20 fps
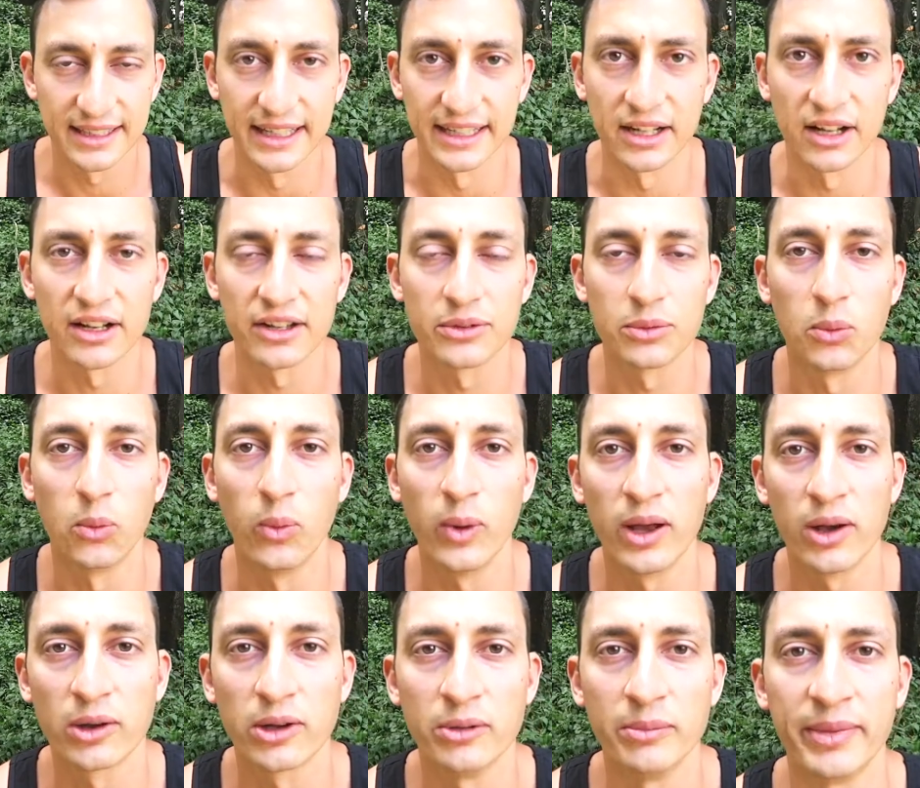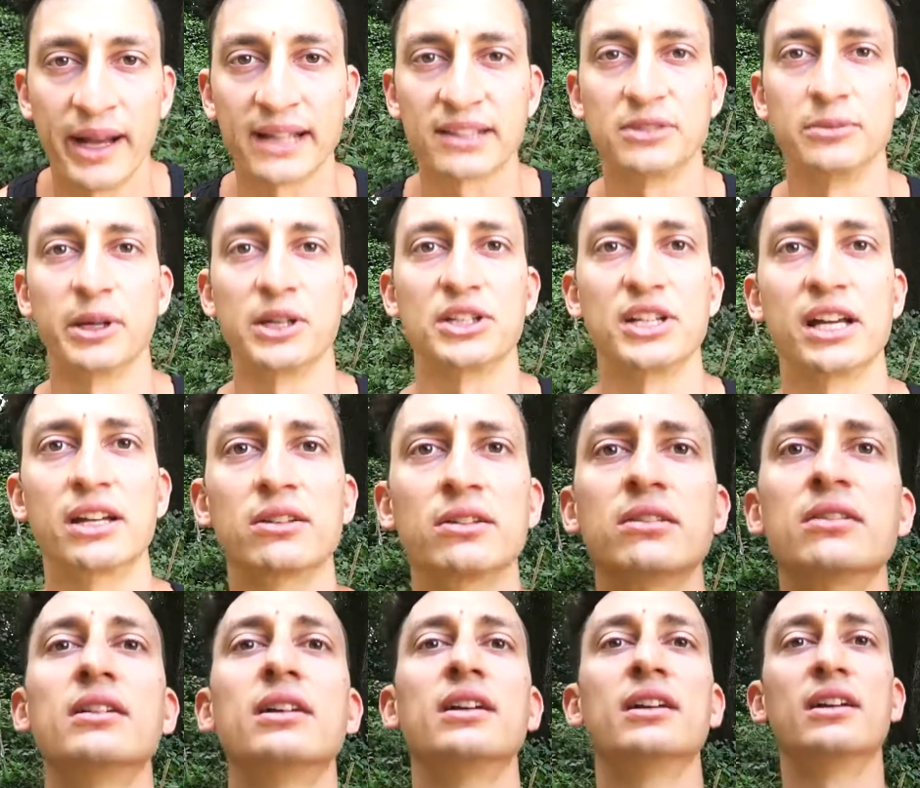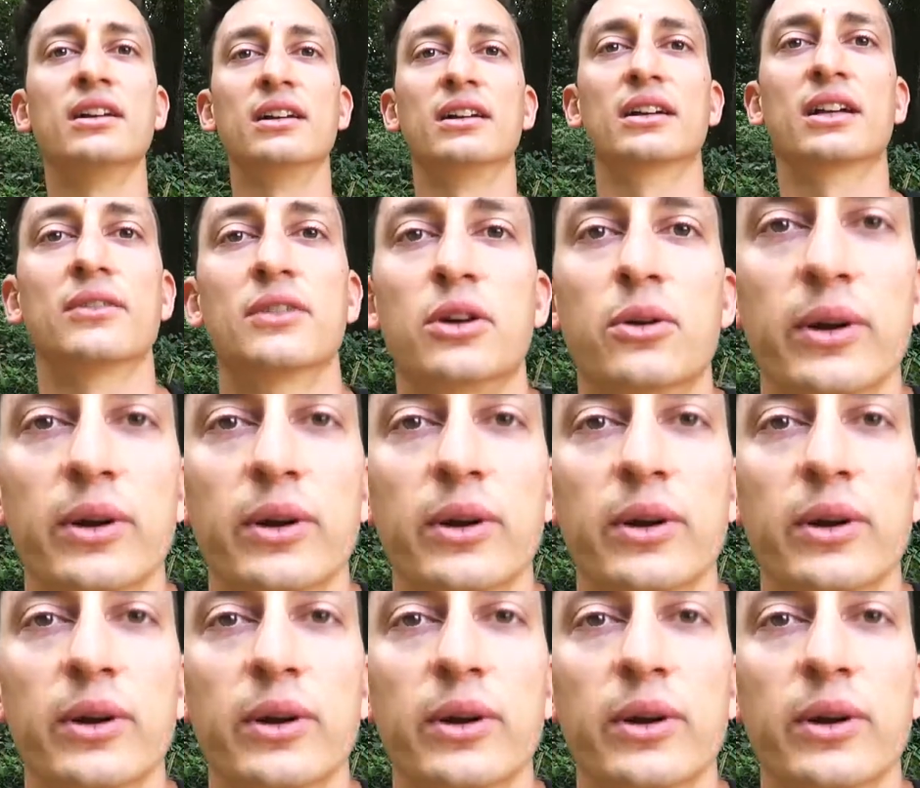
Okay guys, welcome back to my channel. Give a